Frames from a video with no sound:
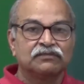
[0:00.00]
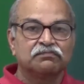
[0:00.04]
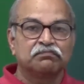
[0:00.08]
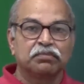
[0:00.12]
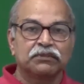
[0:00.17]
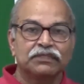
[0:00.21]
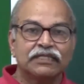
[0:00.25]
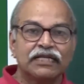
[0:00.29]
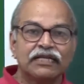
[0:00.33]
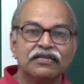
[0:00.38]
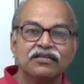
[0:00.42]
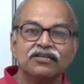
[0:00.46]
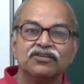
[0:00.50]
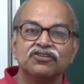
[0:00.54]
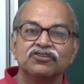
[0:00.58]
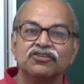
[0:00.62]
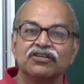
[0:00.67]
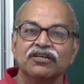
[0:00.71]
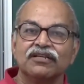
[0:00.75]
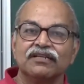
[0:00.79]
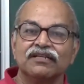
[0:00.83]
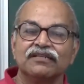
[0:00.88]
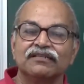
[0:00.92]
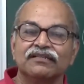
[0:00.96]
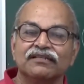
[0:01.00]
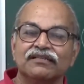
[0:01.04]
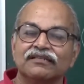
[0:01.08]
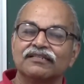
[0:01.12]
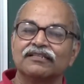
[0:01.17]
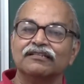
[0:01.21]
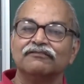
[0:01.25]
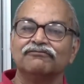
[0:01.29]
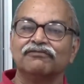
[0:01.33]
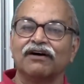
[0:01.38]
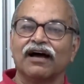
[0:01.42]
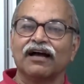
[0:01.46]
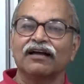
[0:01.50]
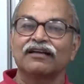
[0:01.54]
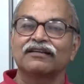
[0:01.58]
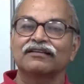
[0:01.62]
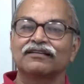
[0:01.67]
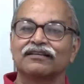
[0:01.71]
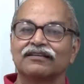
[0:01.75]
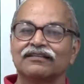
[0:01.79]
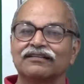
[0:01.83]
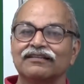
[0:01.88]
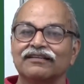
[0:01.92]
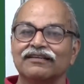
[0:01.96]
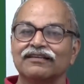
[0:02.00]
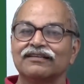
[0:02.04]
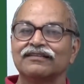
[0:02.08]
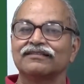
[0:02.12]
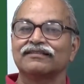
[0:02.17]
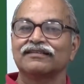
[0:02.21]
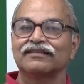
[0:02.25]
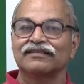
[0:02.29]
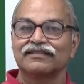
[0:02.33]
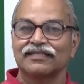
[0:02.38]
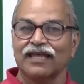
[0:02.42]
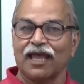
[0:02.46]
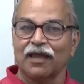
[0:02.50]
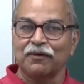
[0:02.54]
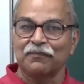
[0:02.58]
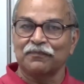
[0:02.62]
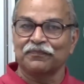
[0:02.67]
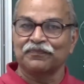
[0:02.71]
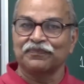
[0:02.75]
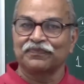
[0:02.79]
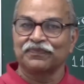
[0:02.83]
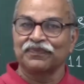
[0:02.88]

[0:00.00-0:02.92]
potential energy function is the same.